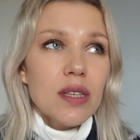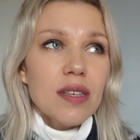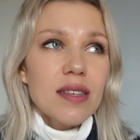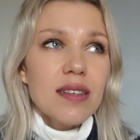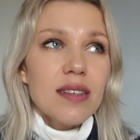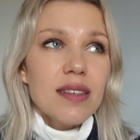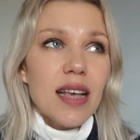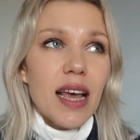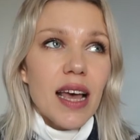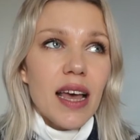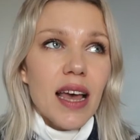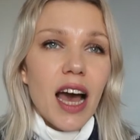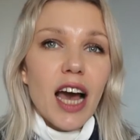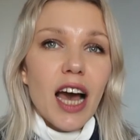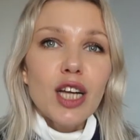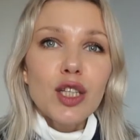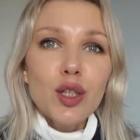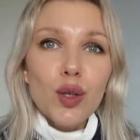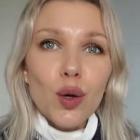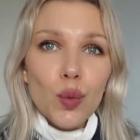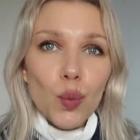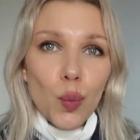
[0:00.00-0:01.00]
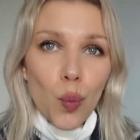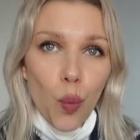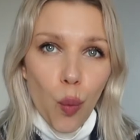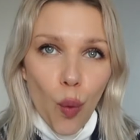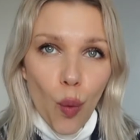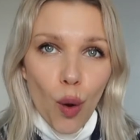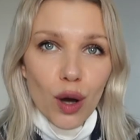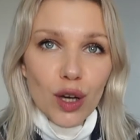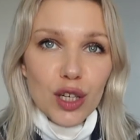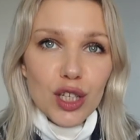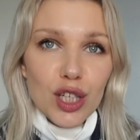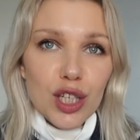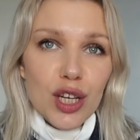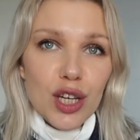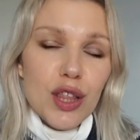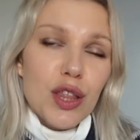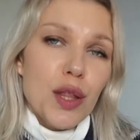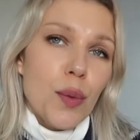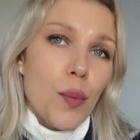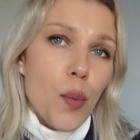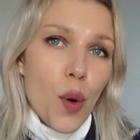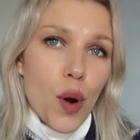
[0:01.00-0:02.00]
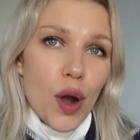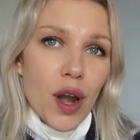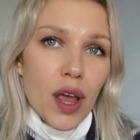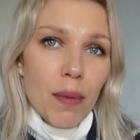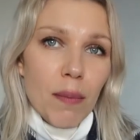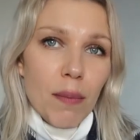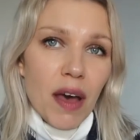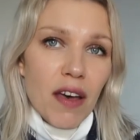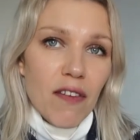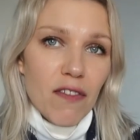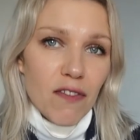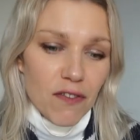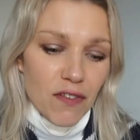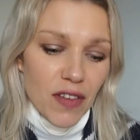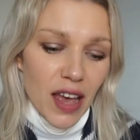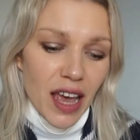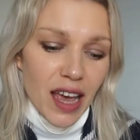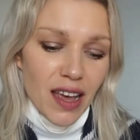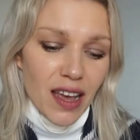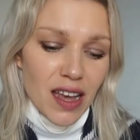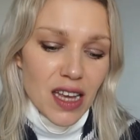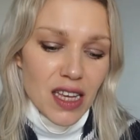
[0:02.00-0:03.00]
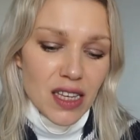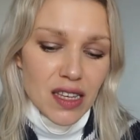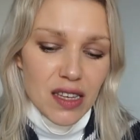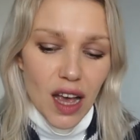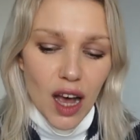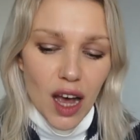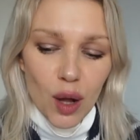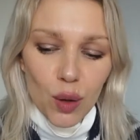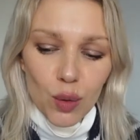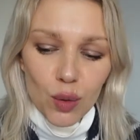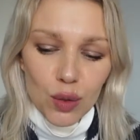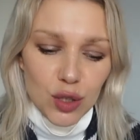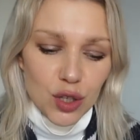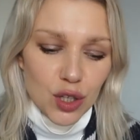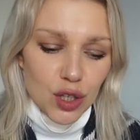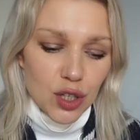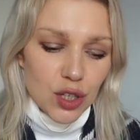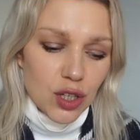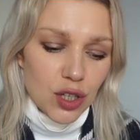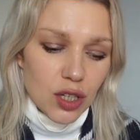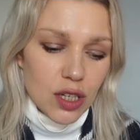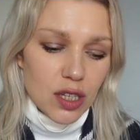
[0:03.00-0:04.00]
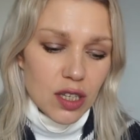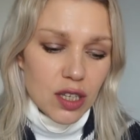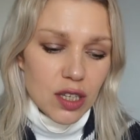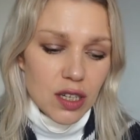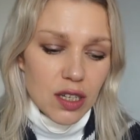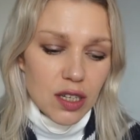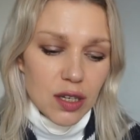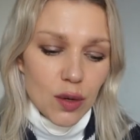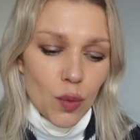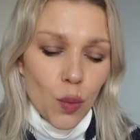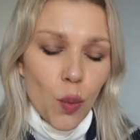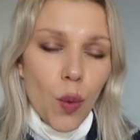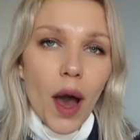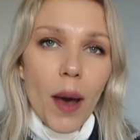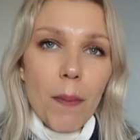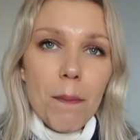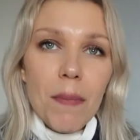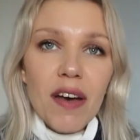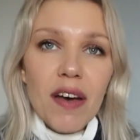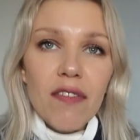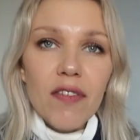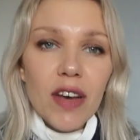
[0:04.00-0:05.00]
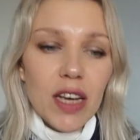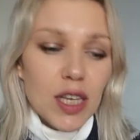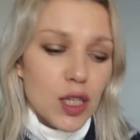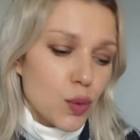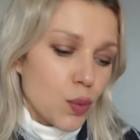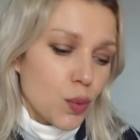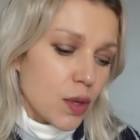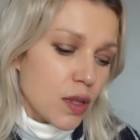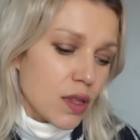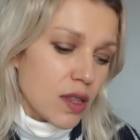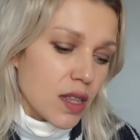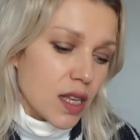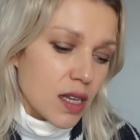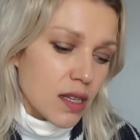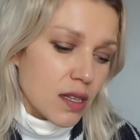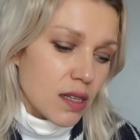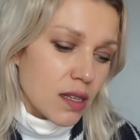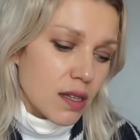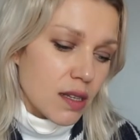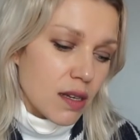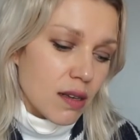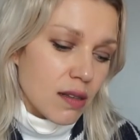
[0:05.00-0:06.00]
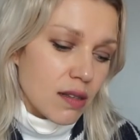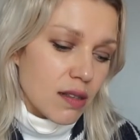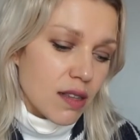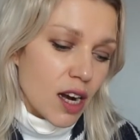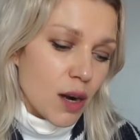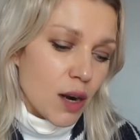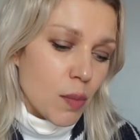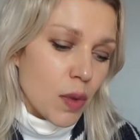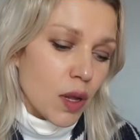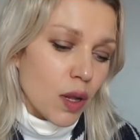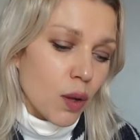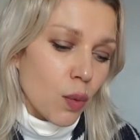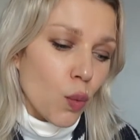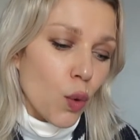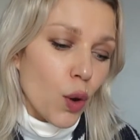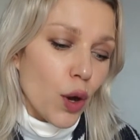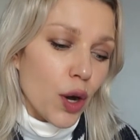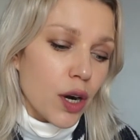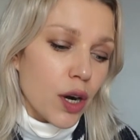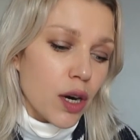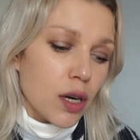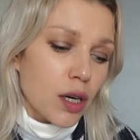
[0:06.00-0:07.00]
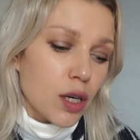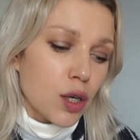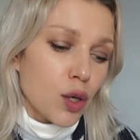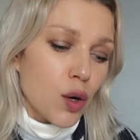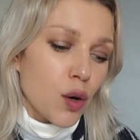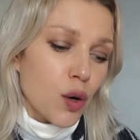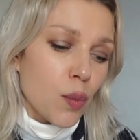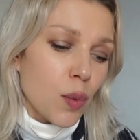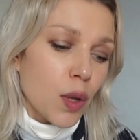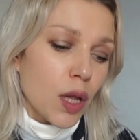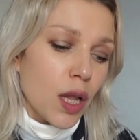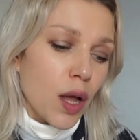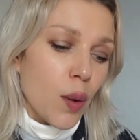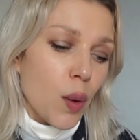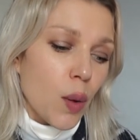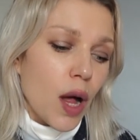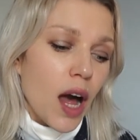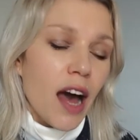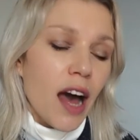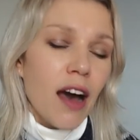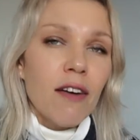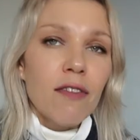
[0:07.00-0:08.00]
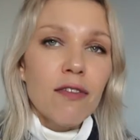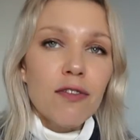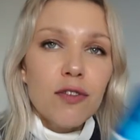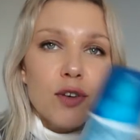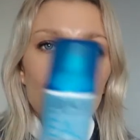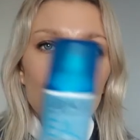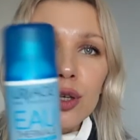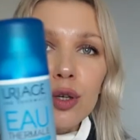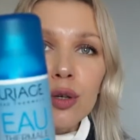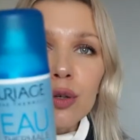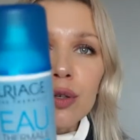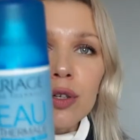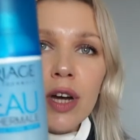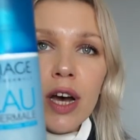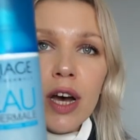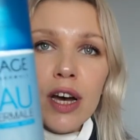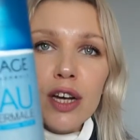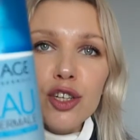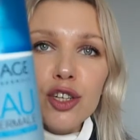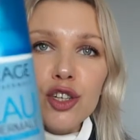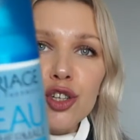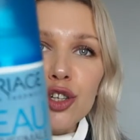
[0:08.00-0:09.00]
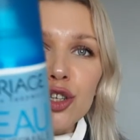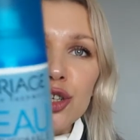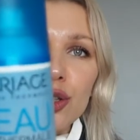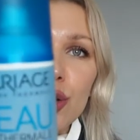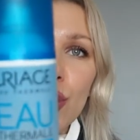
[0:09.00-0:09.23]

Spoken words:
say I don't wash in the morning my face. I will just wipe my face with this thermal water. Normally, I'll have Urage